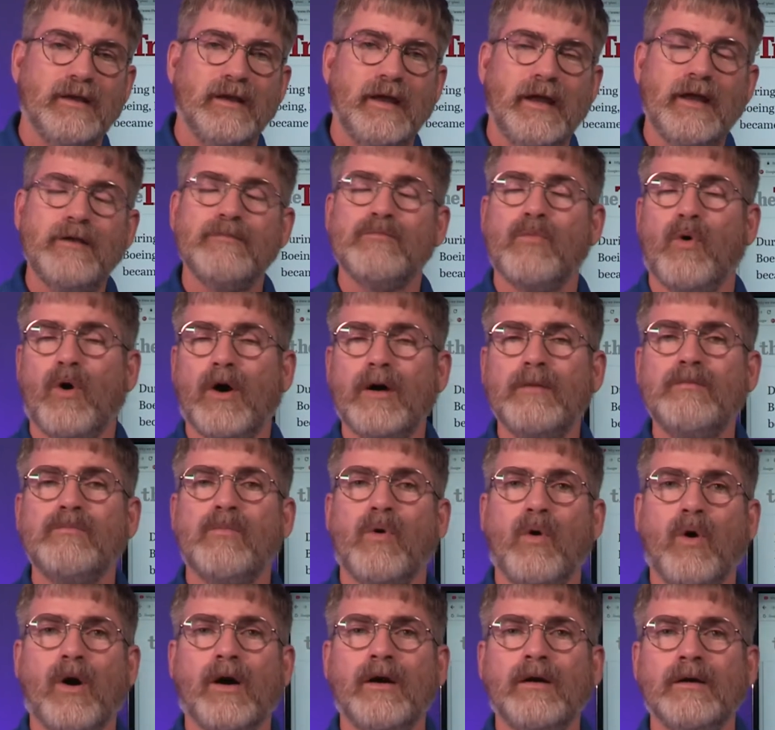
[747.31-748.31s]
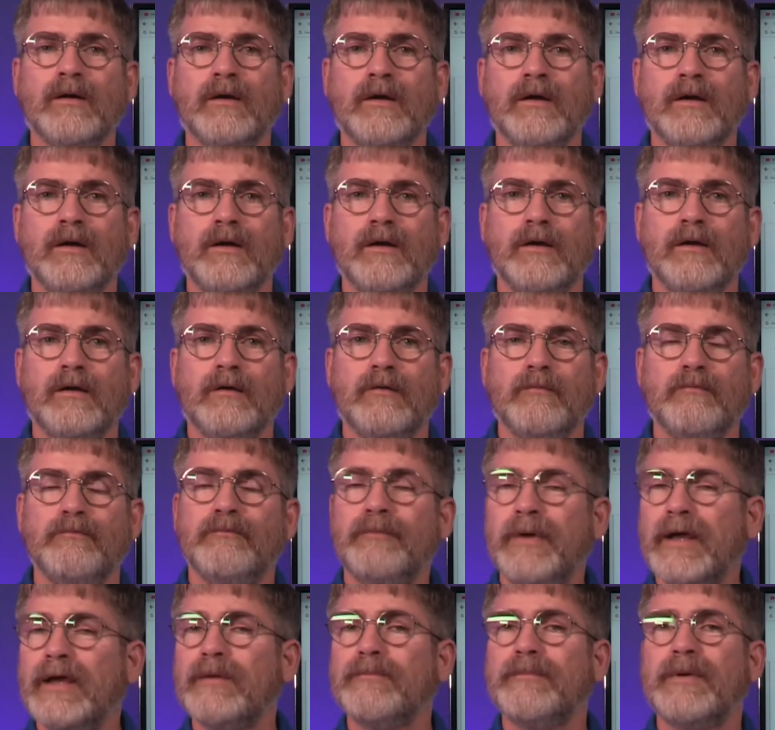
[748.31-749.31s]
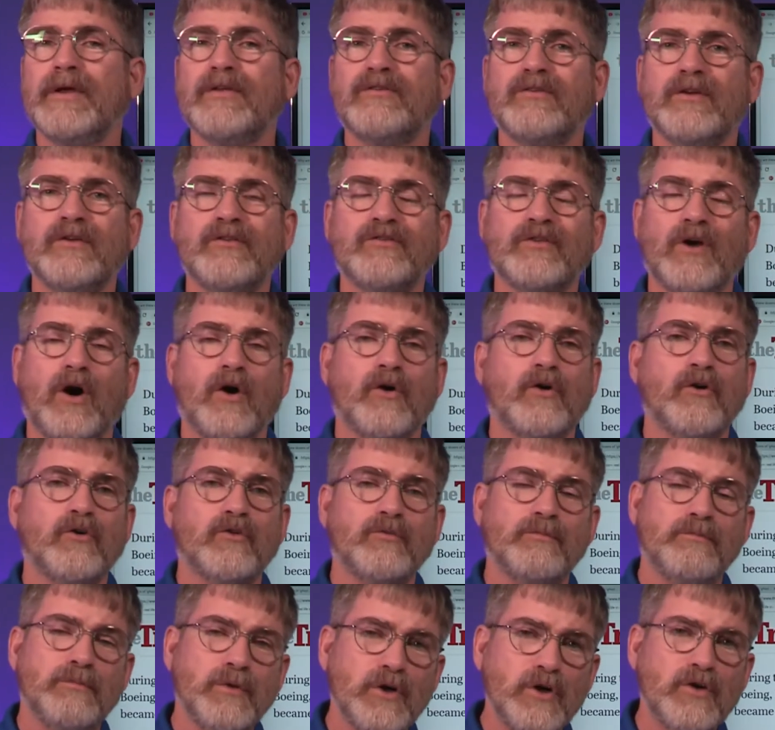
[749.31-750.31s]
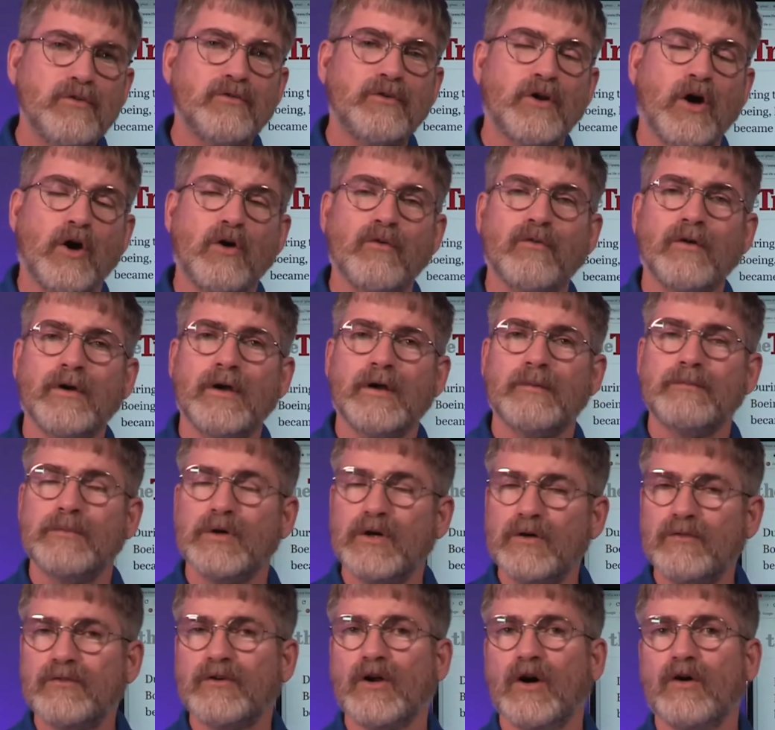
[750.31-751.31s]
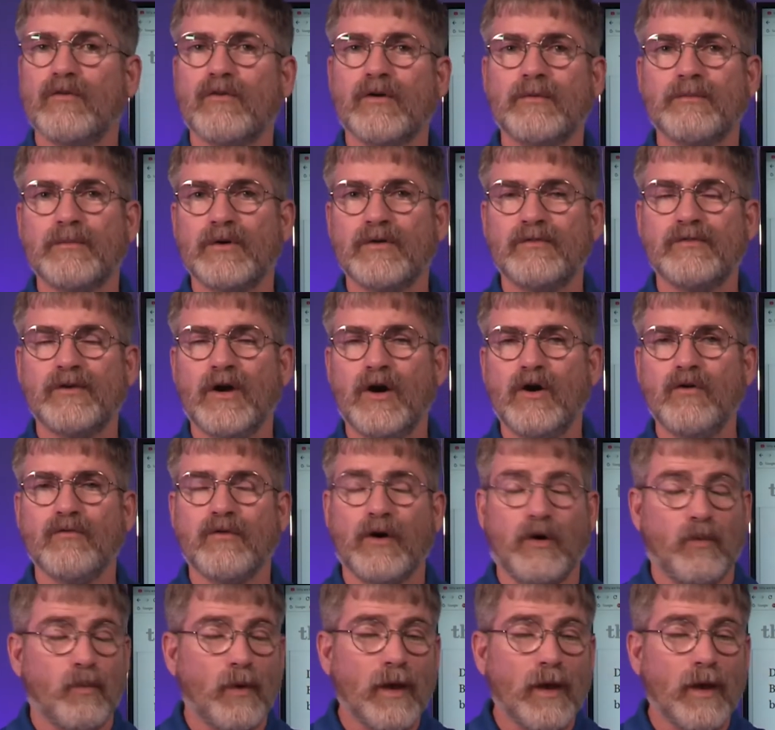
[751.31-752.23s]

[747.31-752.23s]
And more big business owners moved over and moved over and moved over.